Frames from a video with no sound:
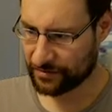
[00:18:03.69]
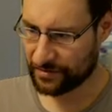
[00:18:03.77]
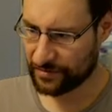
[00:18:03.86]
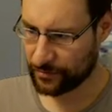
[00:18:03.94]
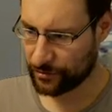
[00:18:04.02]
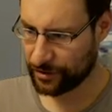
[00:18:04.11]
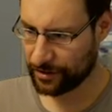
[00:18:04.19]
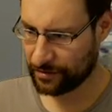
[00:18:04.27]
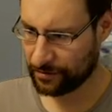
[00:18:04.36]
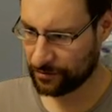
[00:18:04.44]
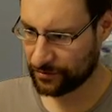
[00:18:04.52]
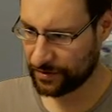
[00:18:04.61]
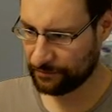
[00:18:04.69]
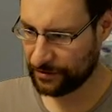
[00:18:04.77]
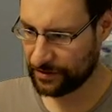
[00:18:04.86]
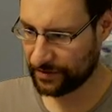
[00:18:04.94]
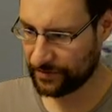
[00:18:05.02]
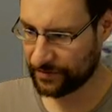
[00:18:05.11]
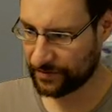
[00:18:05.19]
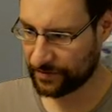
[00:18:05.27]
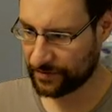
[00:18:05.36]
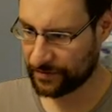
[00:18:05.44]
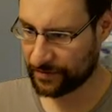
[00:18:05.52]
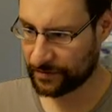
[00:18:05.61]
this morning. Good that we test
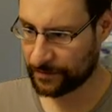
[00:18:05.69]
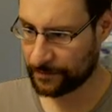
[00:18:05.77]
this.